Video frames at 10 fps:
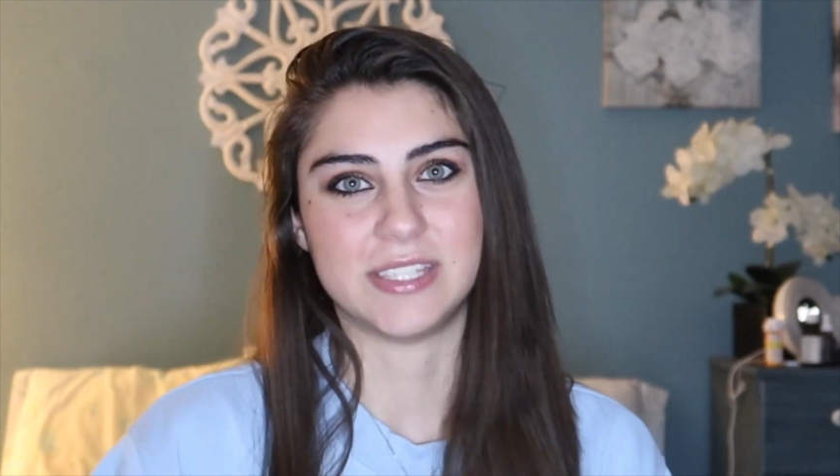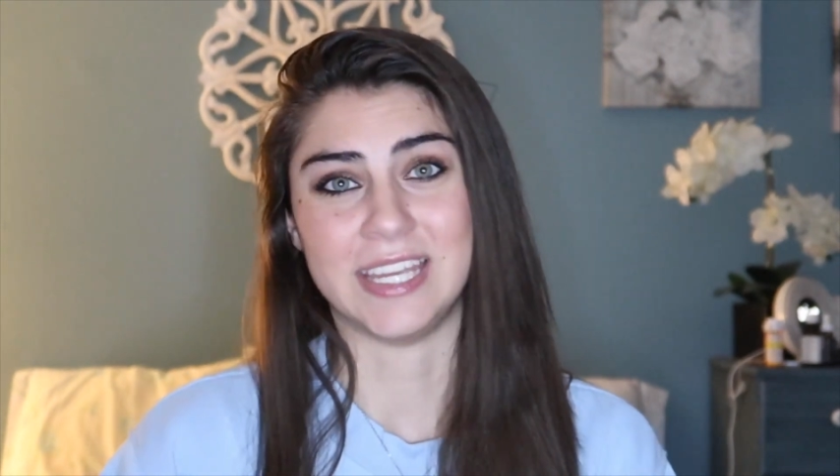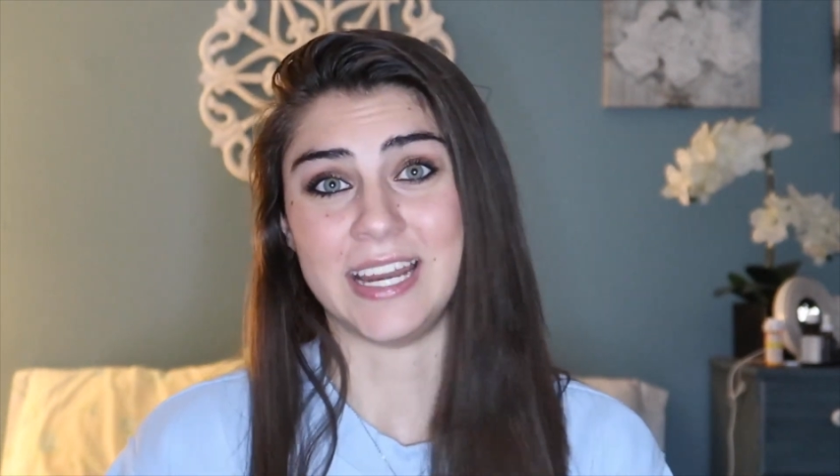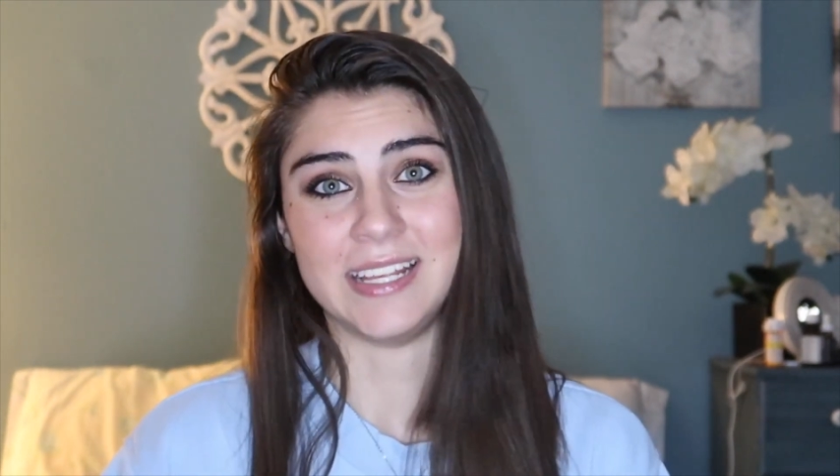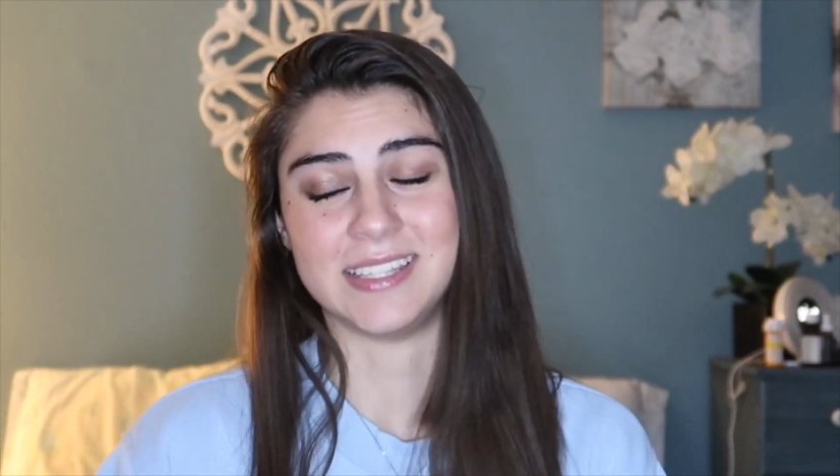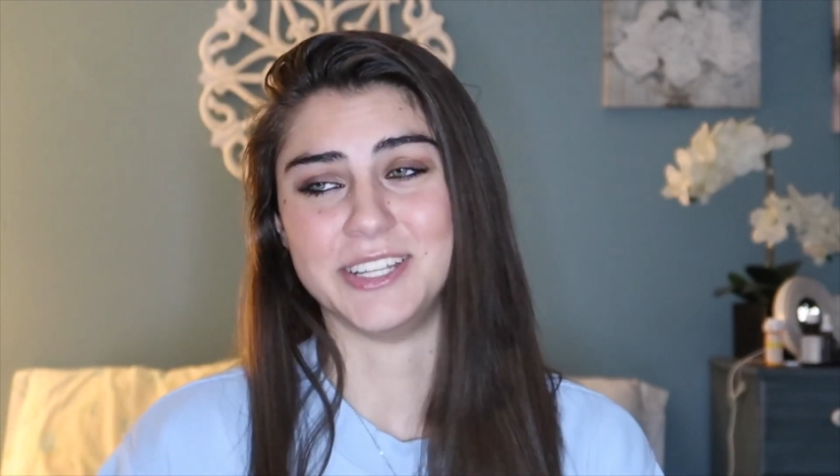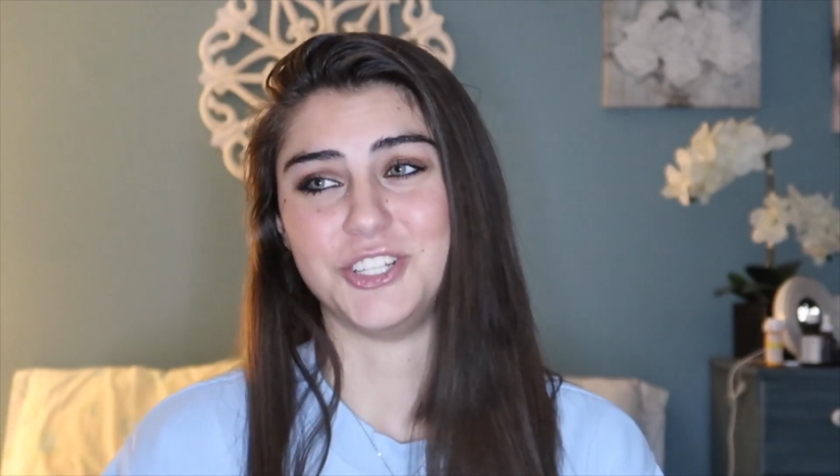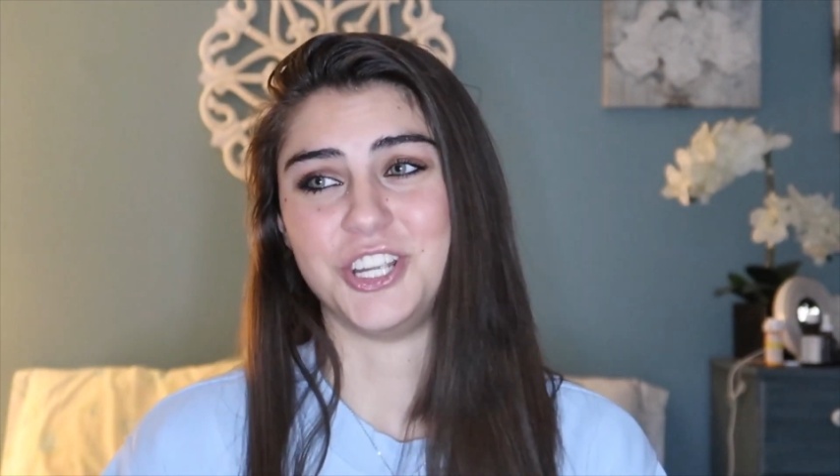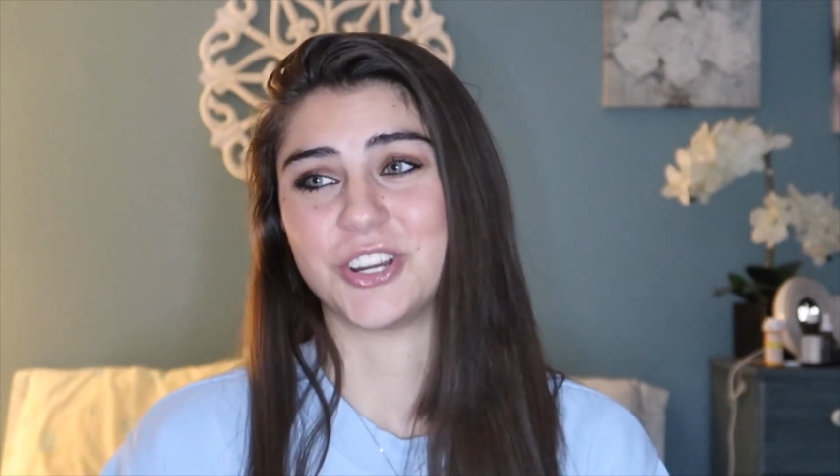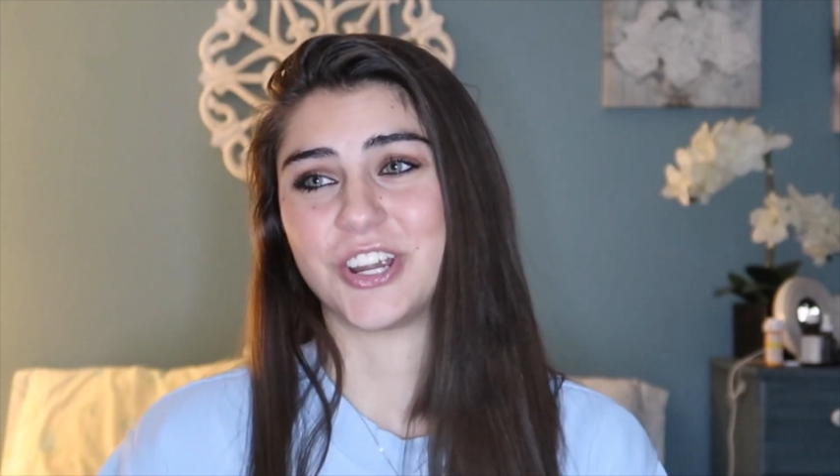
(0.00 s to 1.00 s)
cities
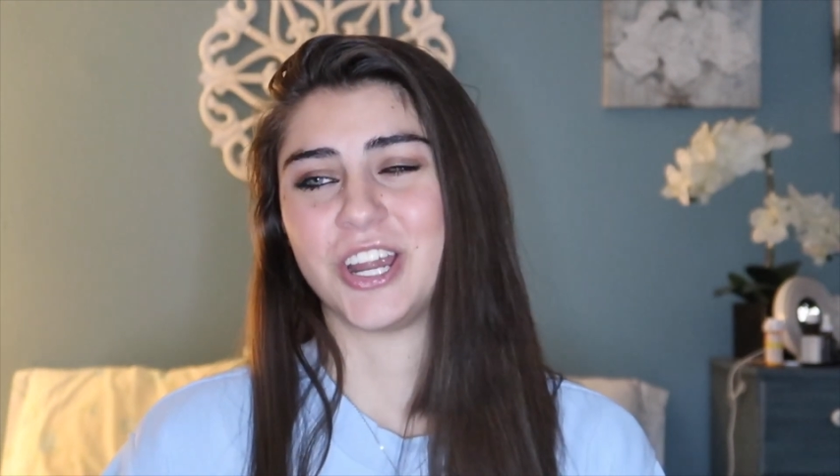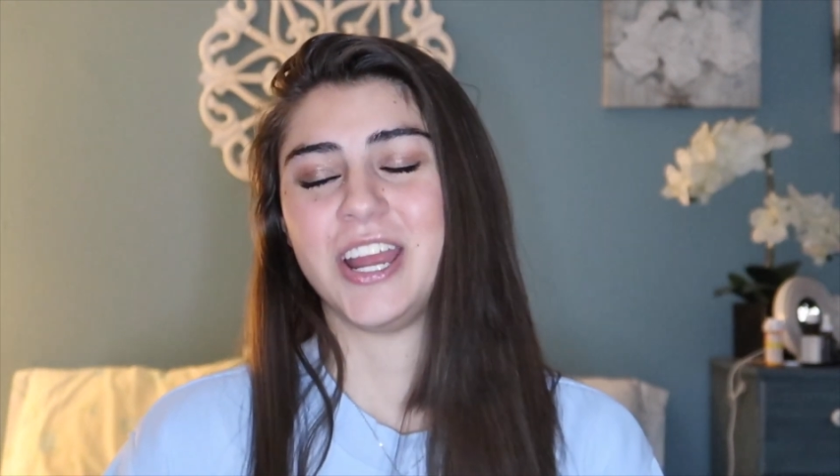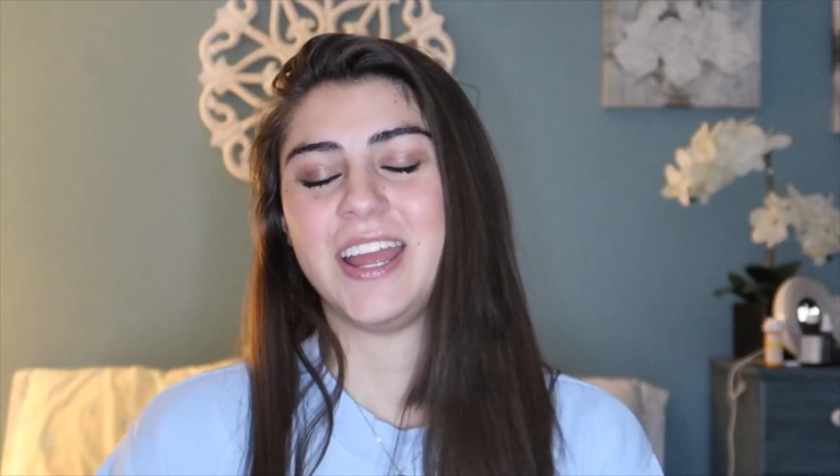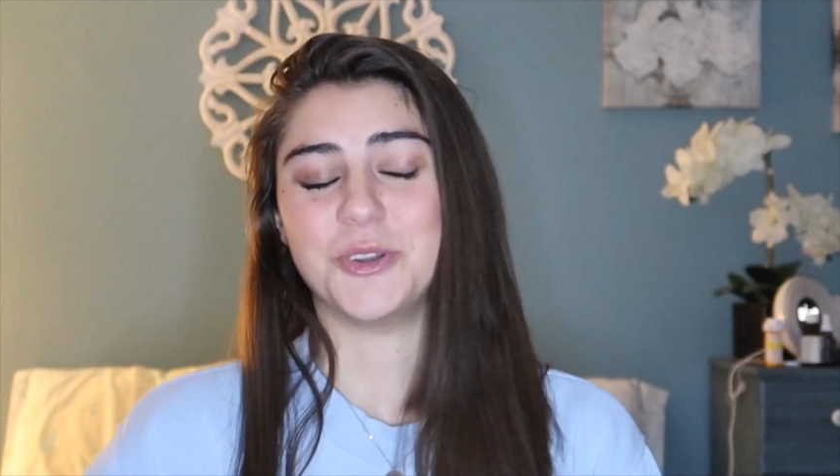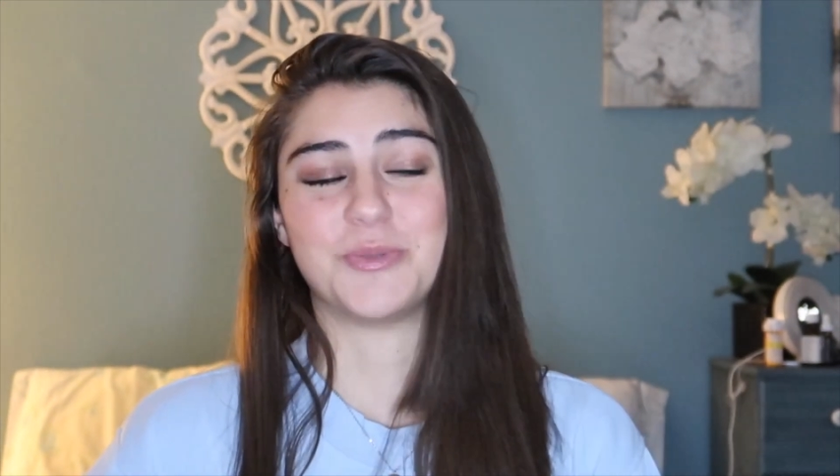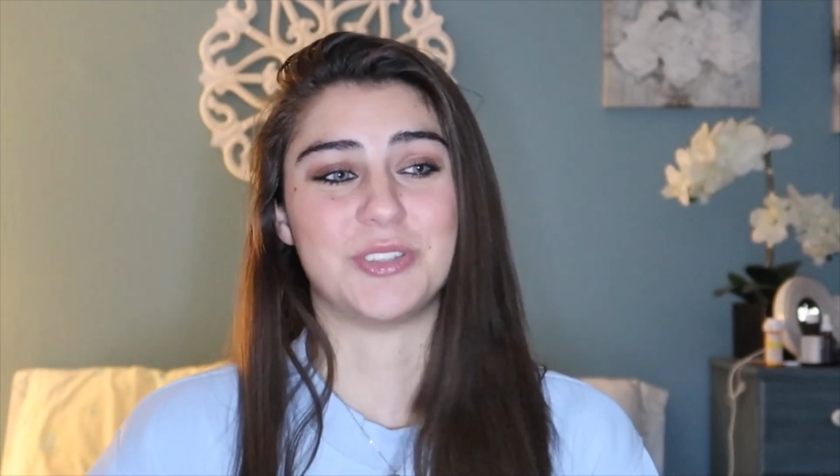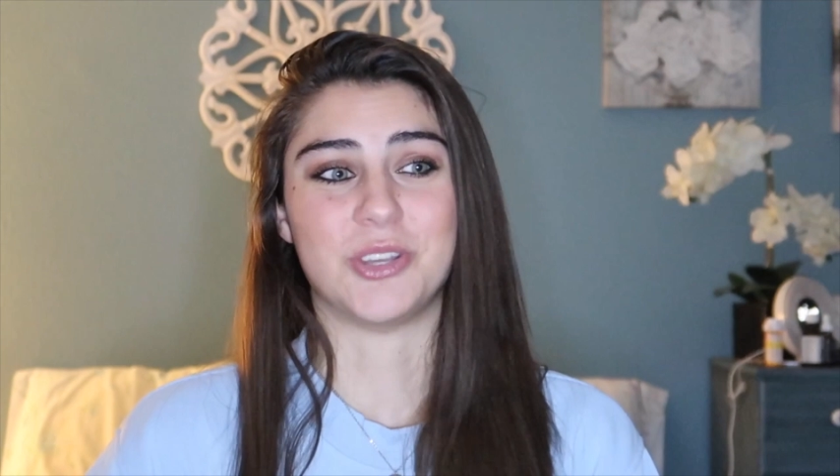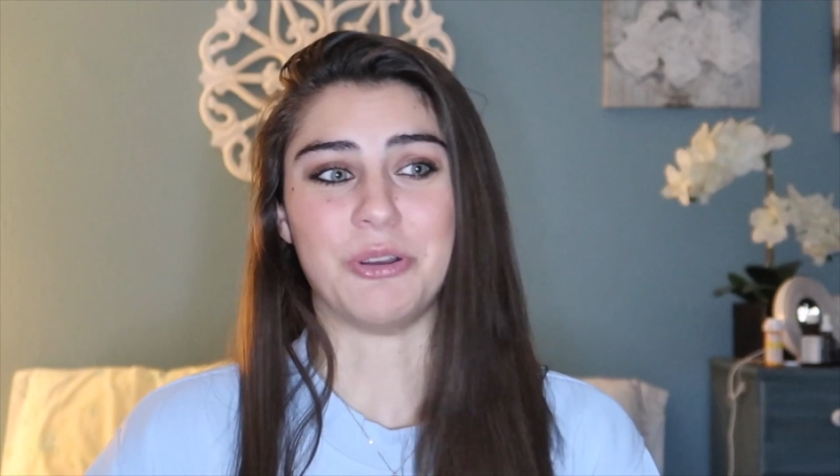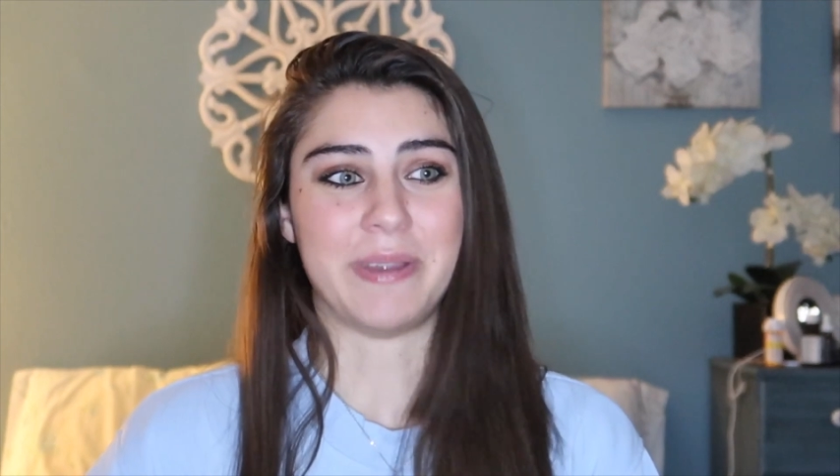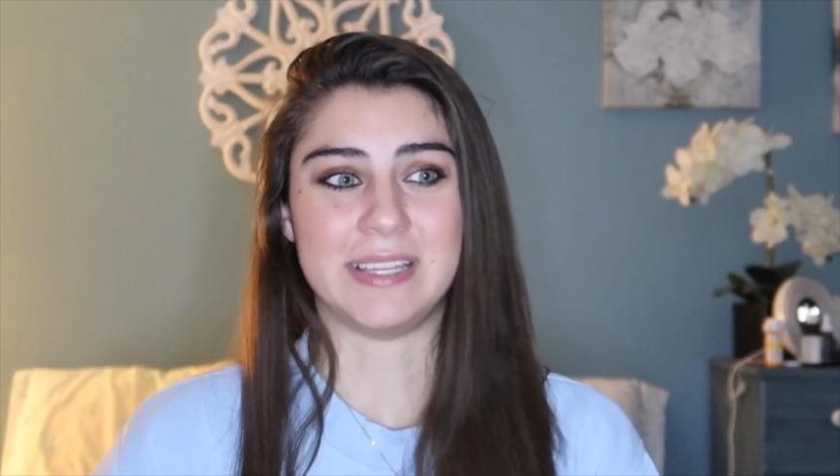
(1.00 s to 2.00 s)
this year, which was
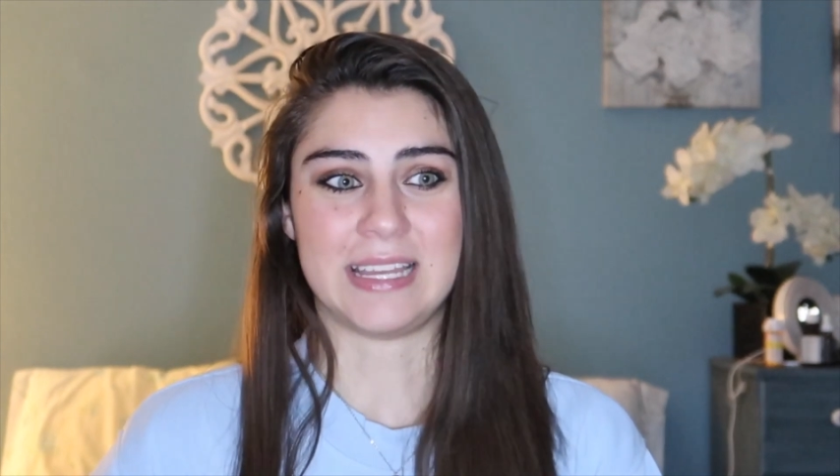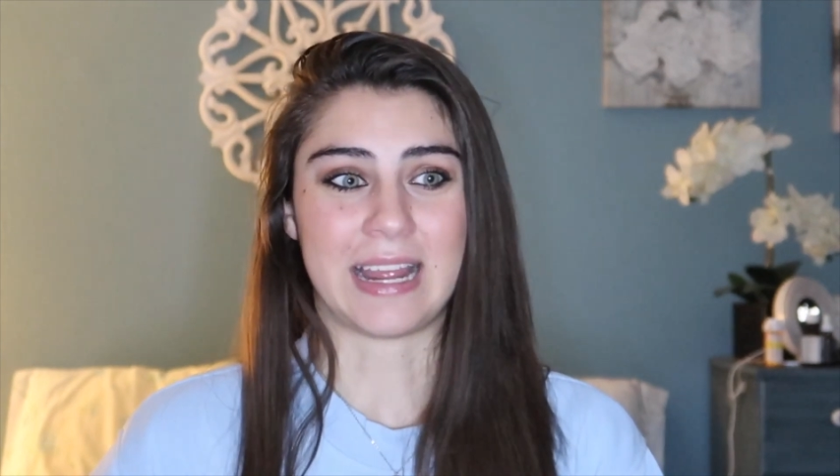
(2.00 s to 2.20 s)
so amazing.